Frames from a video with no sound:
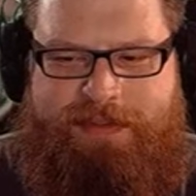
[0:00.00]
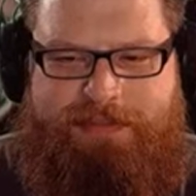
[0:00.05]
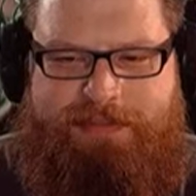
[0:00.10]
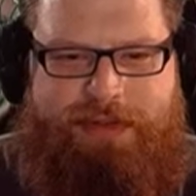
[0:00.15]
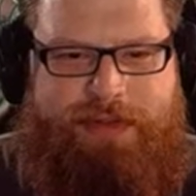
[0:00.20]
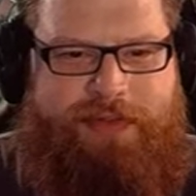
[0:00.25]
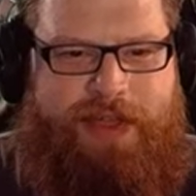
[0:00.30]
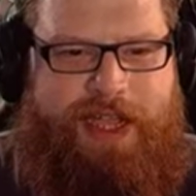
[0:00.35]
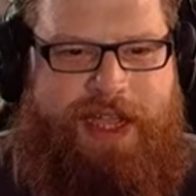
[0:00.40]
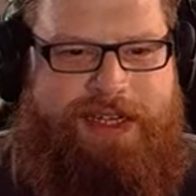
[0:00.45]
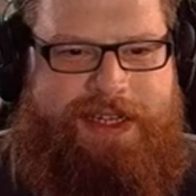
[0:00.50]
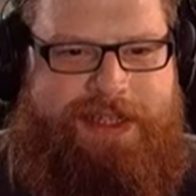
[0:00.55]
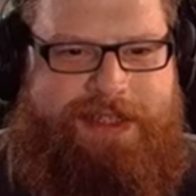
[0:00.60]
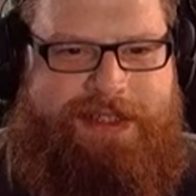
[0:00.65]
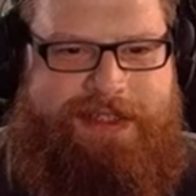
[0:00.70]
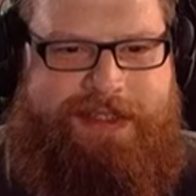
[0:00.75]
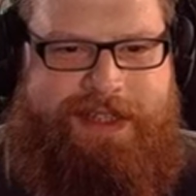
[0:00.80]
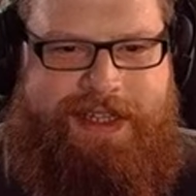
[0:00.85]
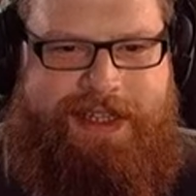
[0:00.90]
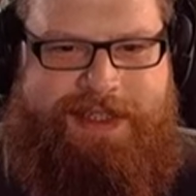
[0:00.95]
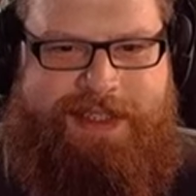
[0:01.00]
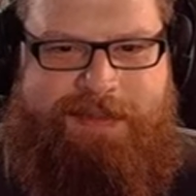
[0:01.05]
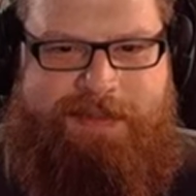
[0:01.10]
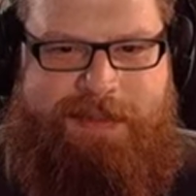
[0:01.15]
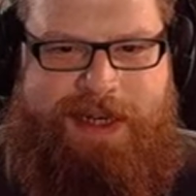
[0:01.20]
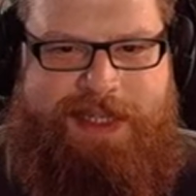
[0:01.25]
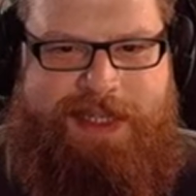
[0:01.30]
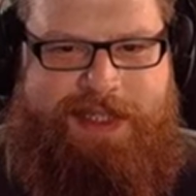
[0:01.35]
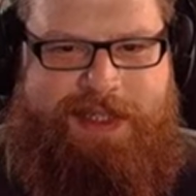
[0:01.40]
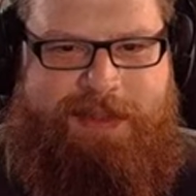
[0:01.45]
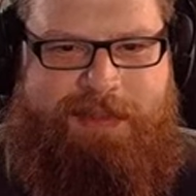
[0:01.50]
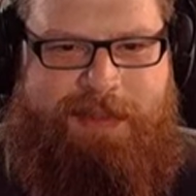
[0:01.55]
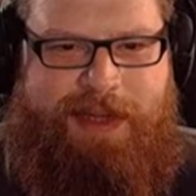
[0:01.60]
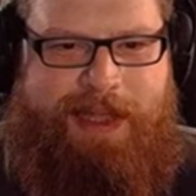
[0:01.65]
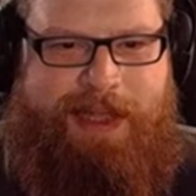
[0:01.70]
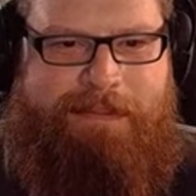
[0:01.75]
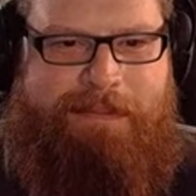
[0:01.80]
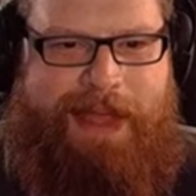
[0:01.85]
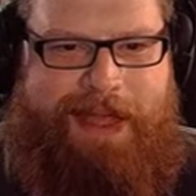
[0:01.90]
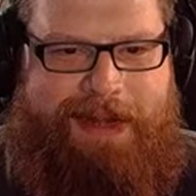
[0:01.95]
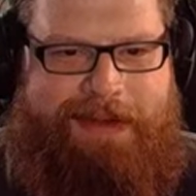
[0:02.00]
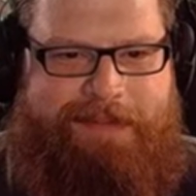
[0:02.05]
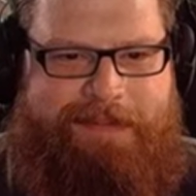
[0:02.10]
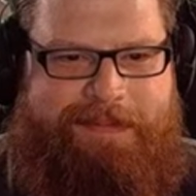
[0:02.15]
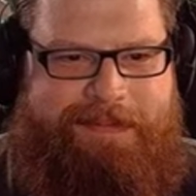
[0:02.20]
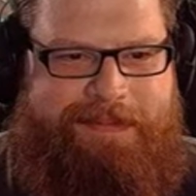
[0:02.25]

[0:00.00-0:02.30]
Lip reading: provided it's administered by a man.